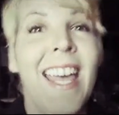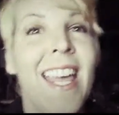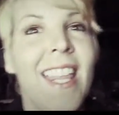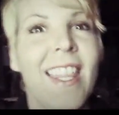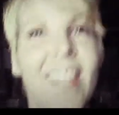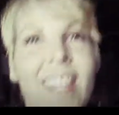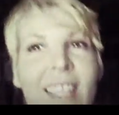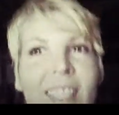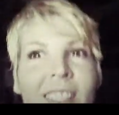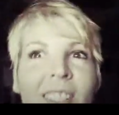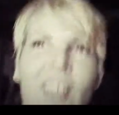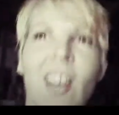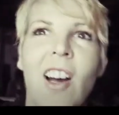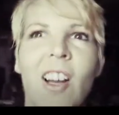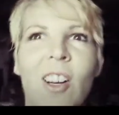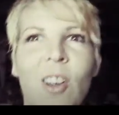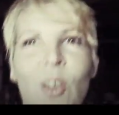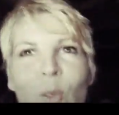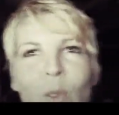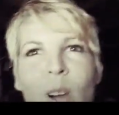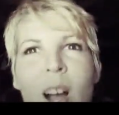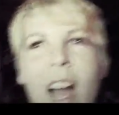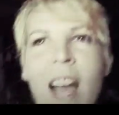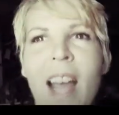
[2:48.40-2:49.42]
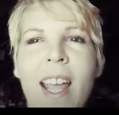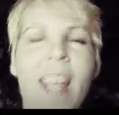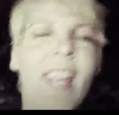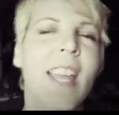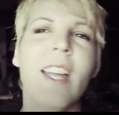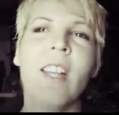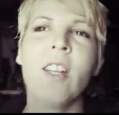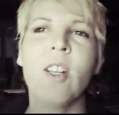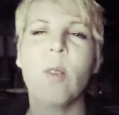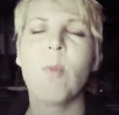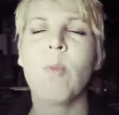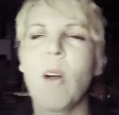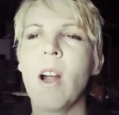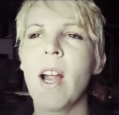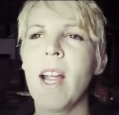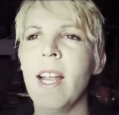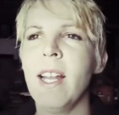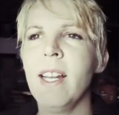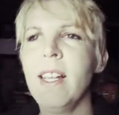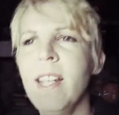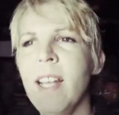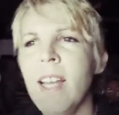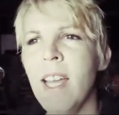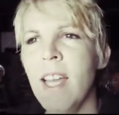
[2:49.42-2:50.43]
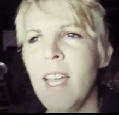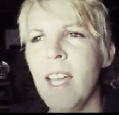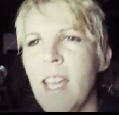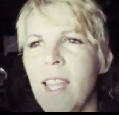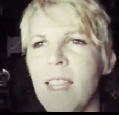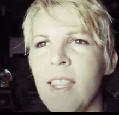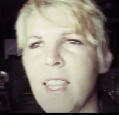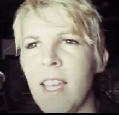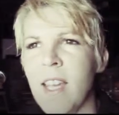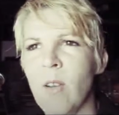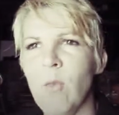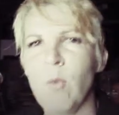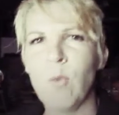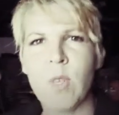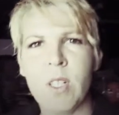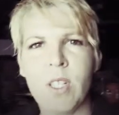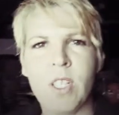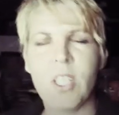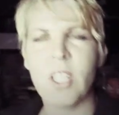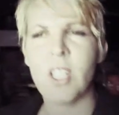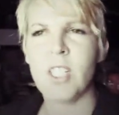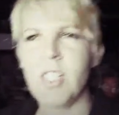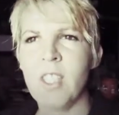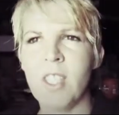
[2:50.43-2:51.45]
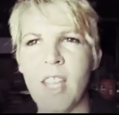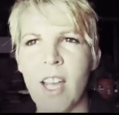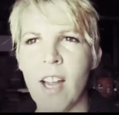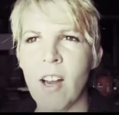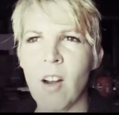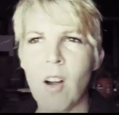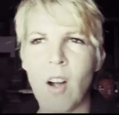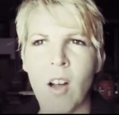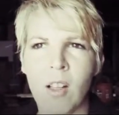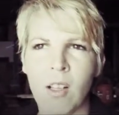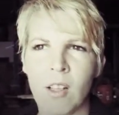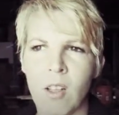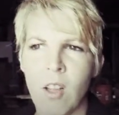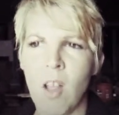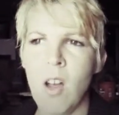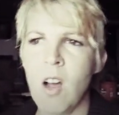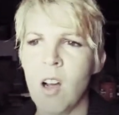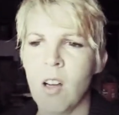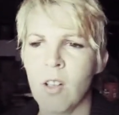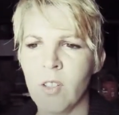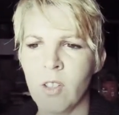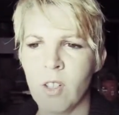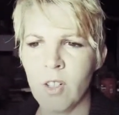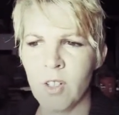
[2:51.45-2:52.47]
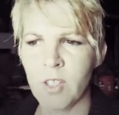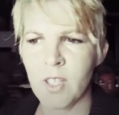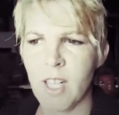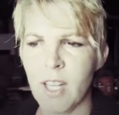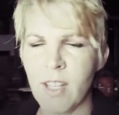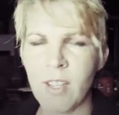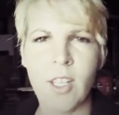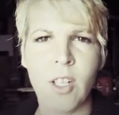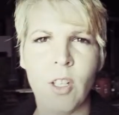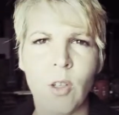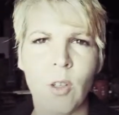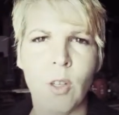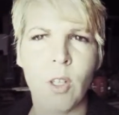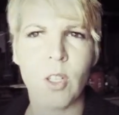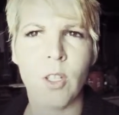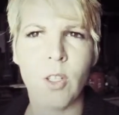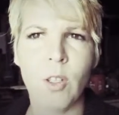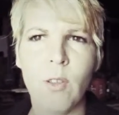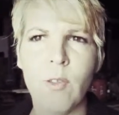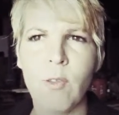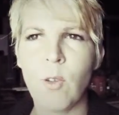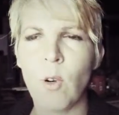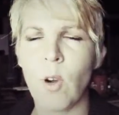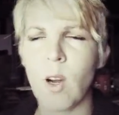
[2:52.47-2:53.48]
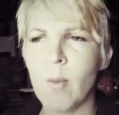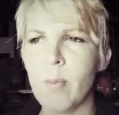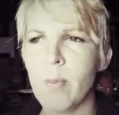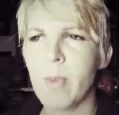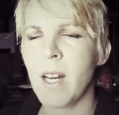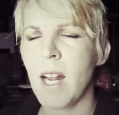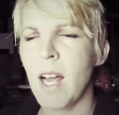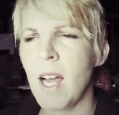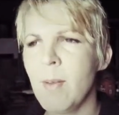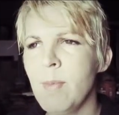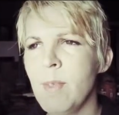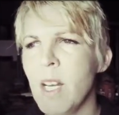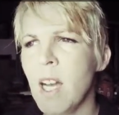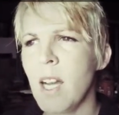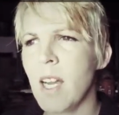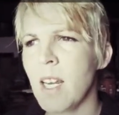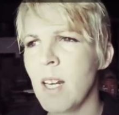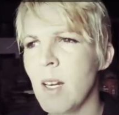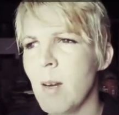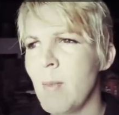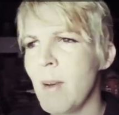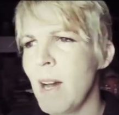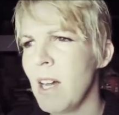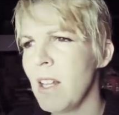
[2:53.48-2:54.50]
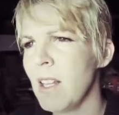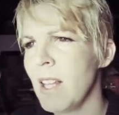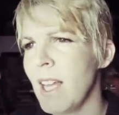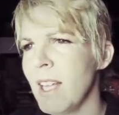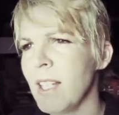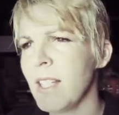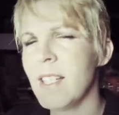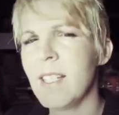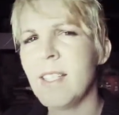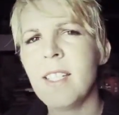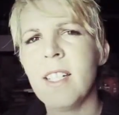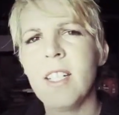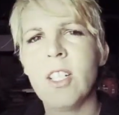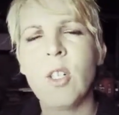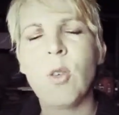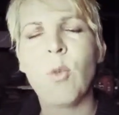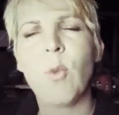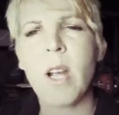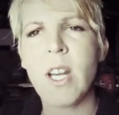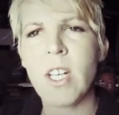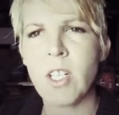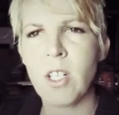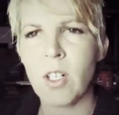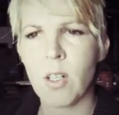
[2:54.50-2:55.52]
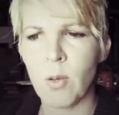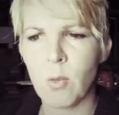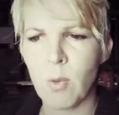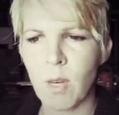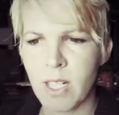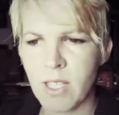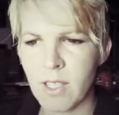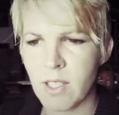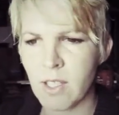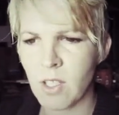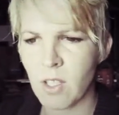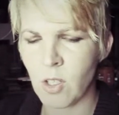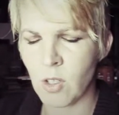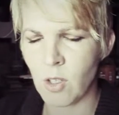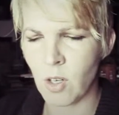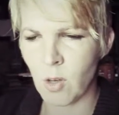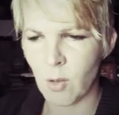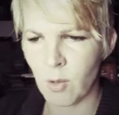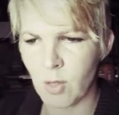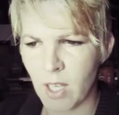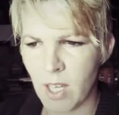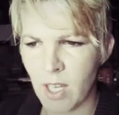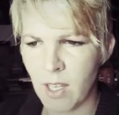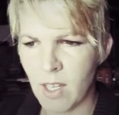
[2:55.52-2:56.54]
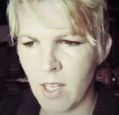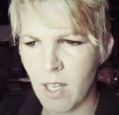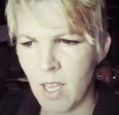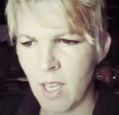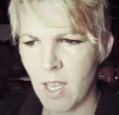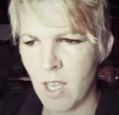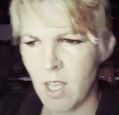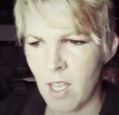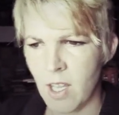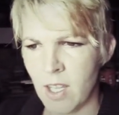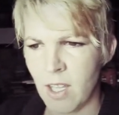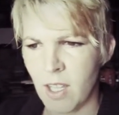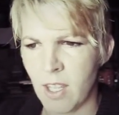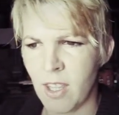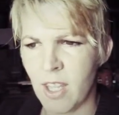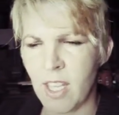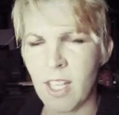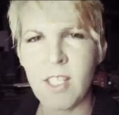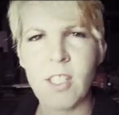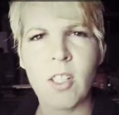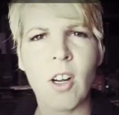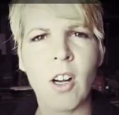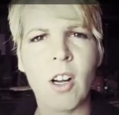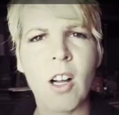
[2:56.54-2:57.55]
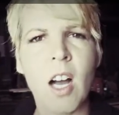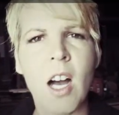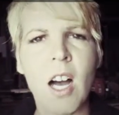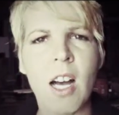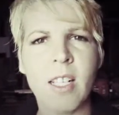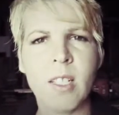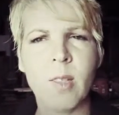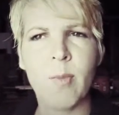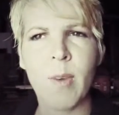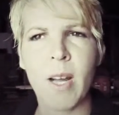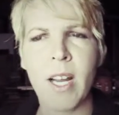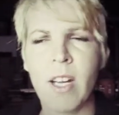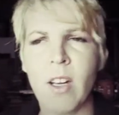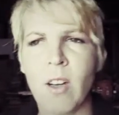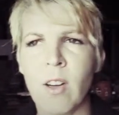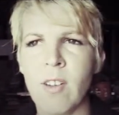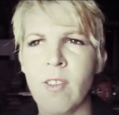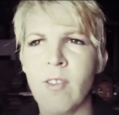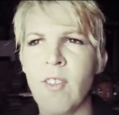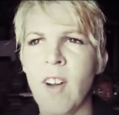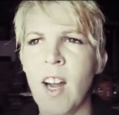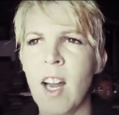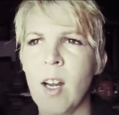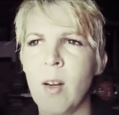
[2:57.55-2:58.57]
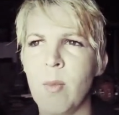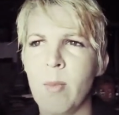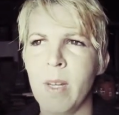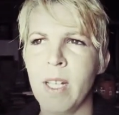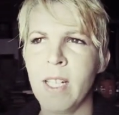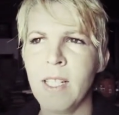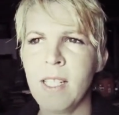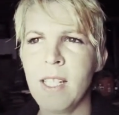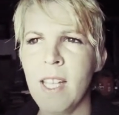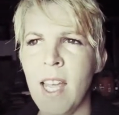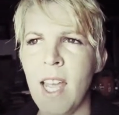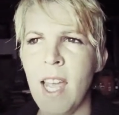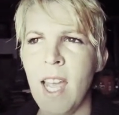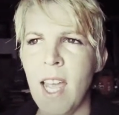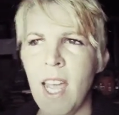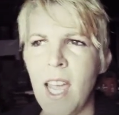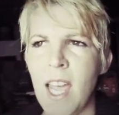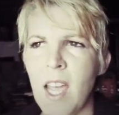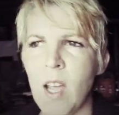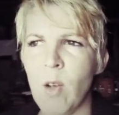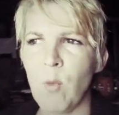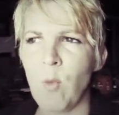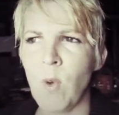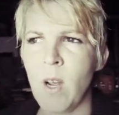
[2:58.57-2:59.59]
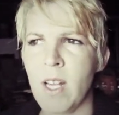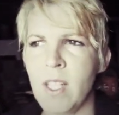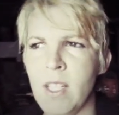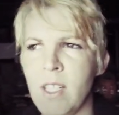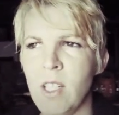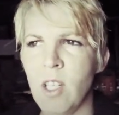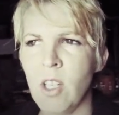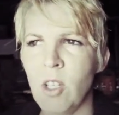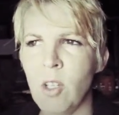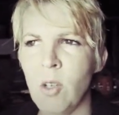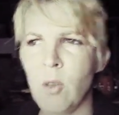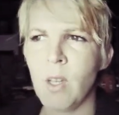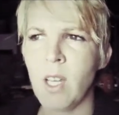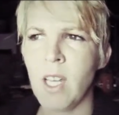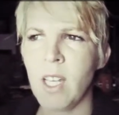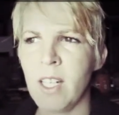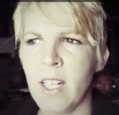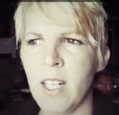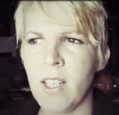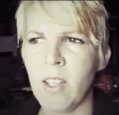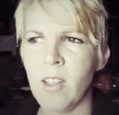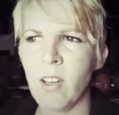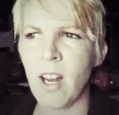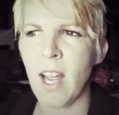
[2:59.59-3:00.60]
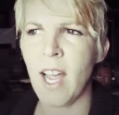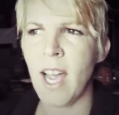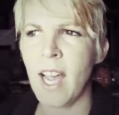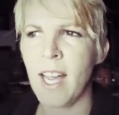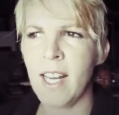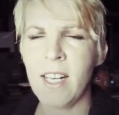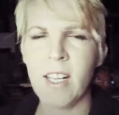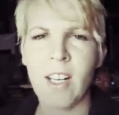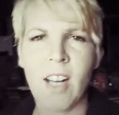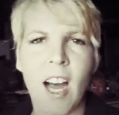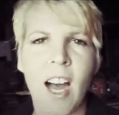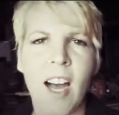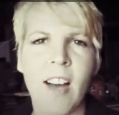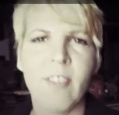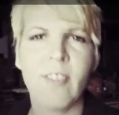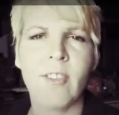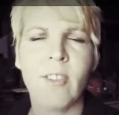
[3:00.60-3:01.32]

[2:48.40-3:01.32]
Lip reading: that's gone awry in your brain that was just there all along. There's nothing you can do for it. But I'm talking about like the situational ones, you know, the things are caused by your environment and ways that you can either head it off,